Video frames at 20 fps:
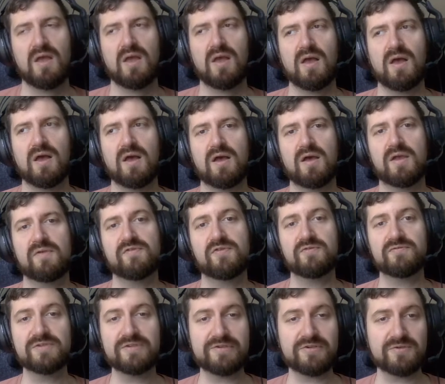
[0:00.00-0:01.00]
If
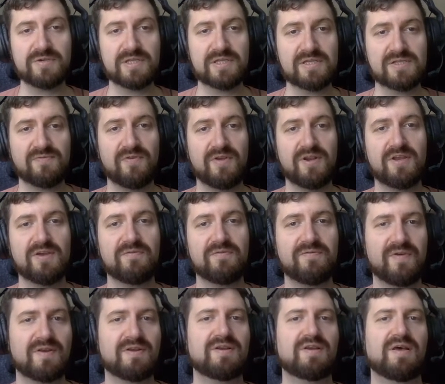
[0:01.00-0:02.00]
you've enjoyed this video,
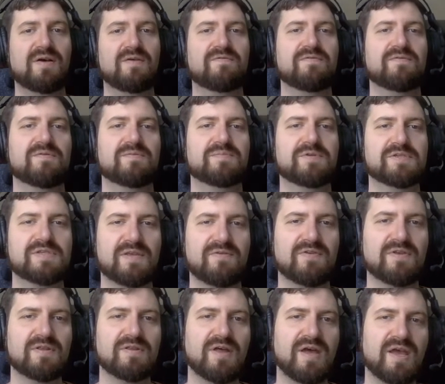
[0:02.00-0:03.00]
found it helpful, please give
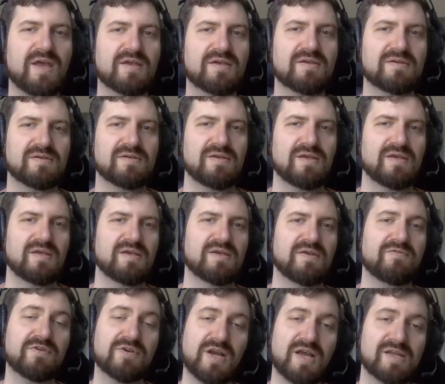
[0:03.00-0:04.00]
it a like.
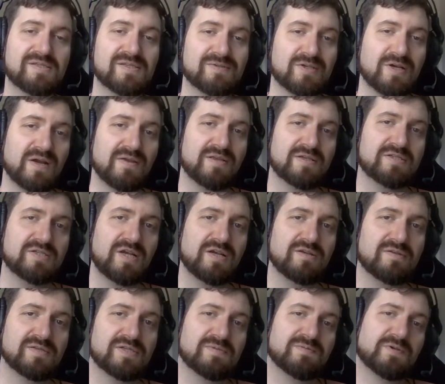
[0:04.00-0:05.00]
If you're not subscribed to the
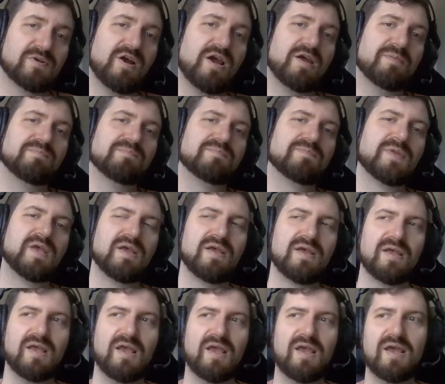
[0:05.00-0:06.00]
channel, subscribe.
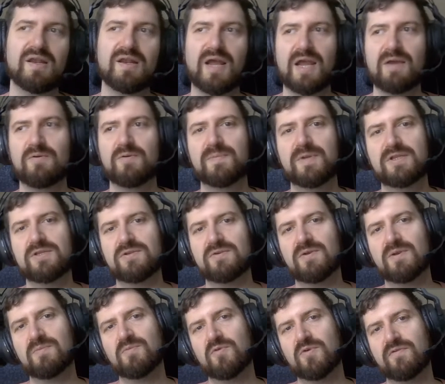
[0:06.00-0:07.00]
And I will be
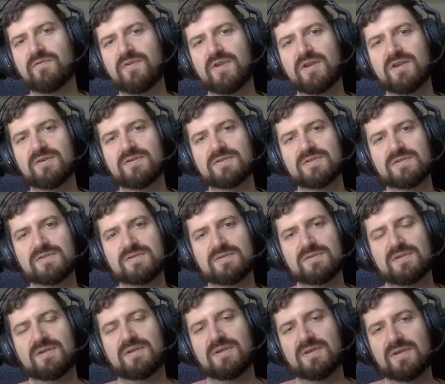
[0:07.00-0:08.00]
doing more videos
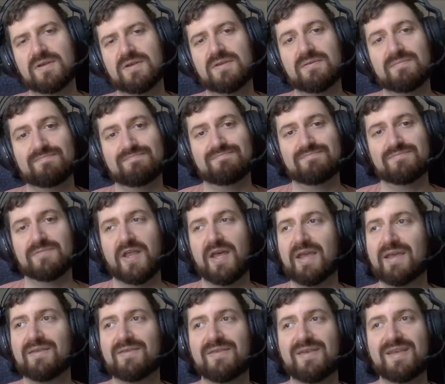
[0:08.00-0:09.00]

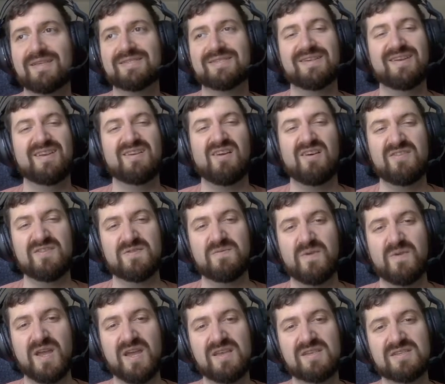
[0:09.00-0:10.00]
like this and in other
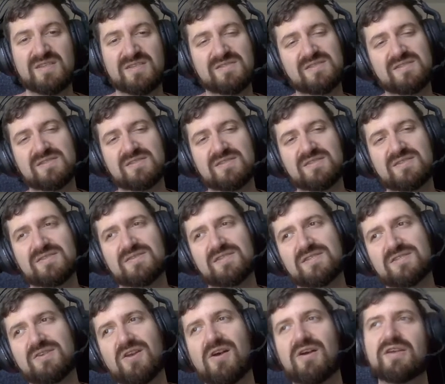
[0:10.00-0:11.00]
ways, because
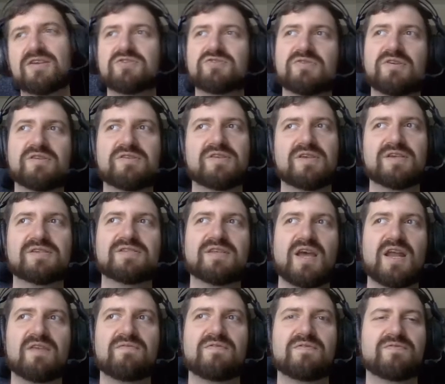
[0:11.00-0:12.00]
this talk and draw thing is
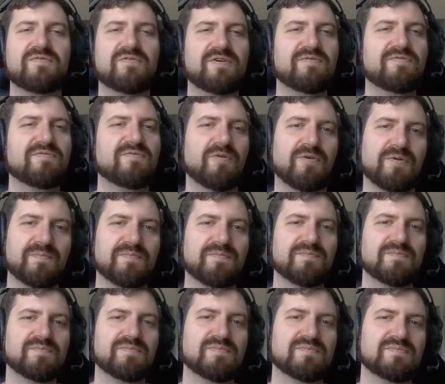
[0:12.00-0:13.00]
kind of a free-form
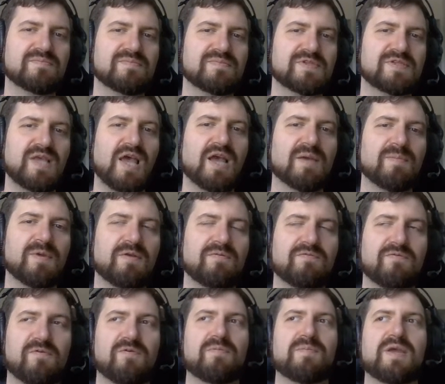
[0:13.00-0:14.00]
segment
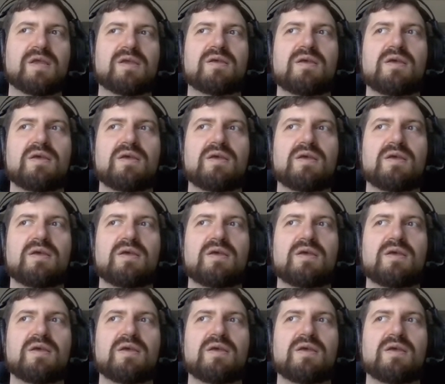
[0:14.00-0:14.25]
for me.